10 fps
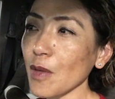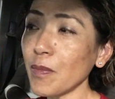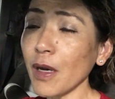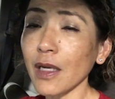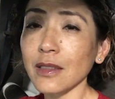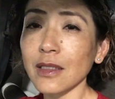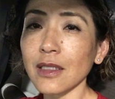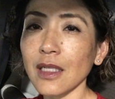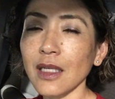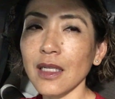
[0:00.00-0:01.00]
but
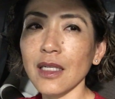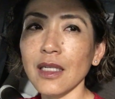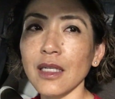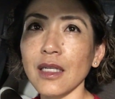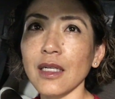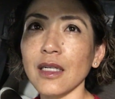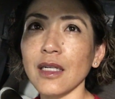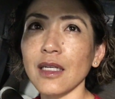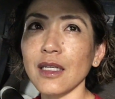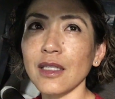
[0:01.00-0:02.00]

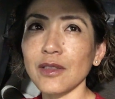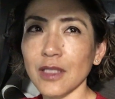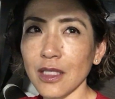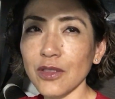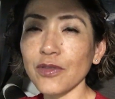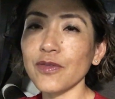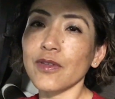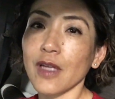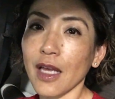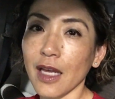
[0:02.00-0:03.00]
you tend to
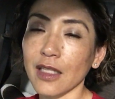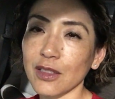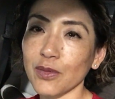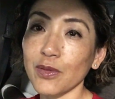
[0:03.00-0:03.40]
forget